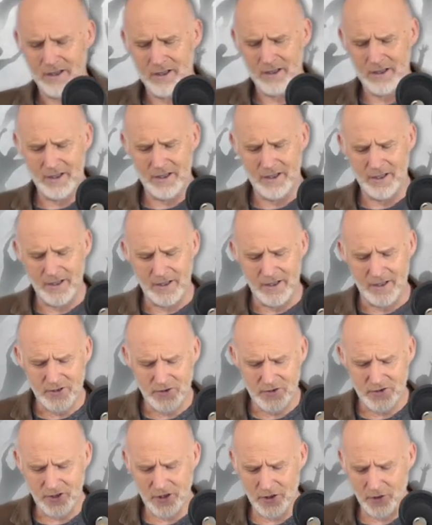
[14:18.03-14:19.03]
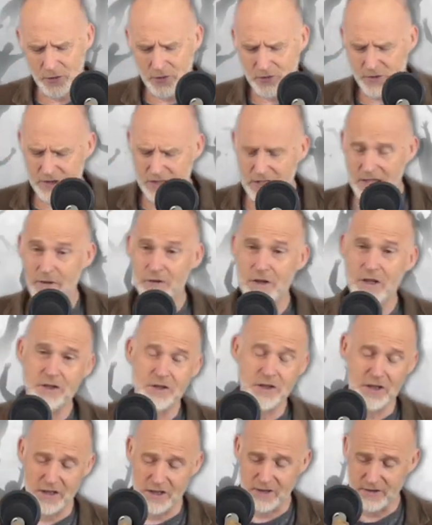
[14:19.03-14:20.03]
uh, so David
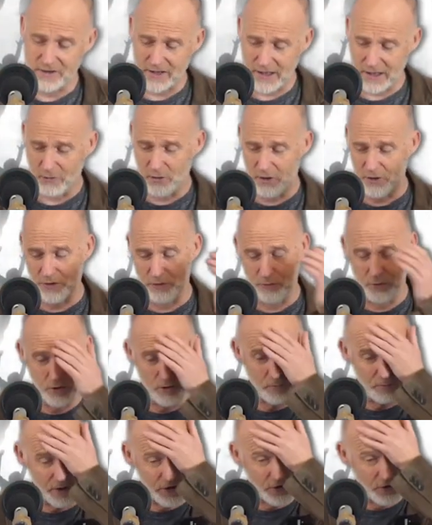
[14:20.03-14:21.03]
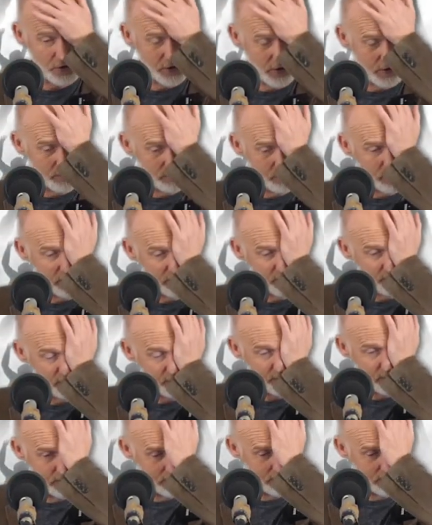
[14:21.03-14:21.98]
is, is now on the run because he's